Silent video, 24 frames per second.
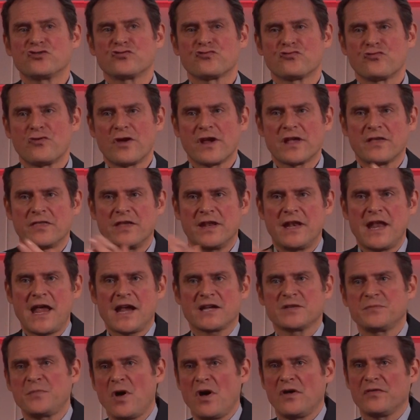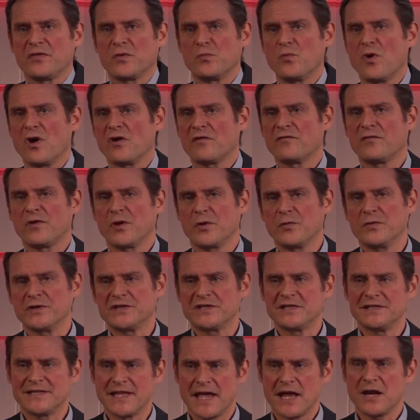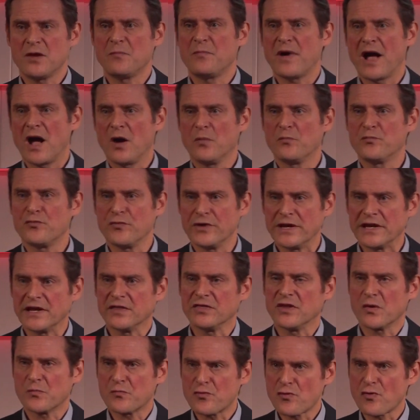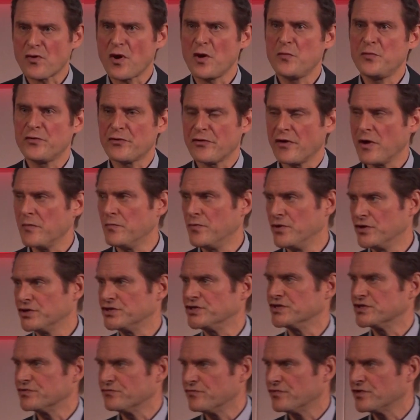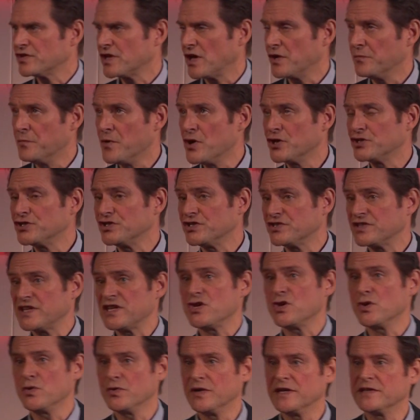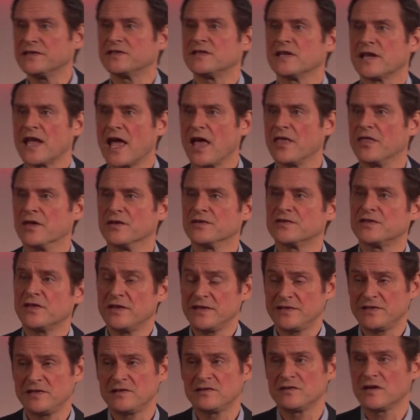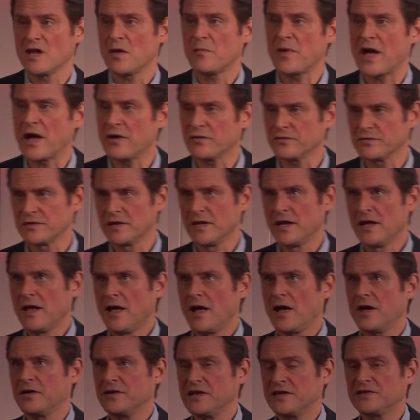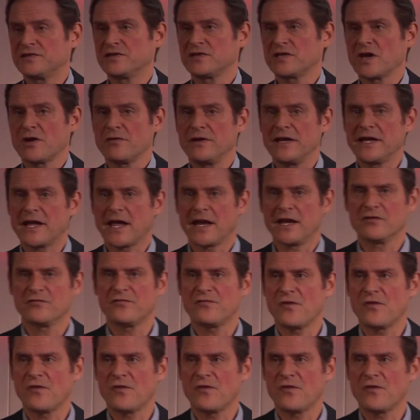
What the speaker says: trigger the next part of the workflow, which is then about bringing the appropriate emergency units together. So this isn't about necessarily getting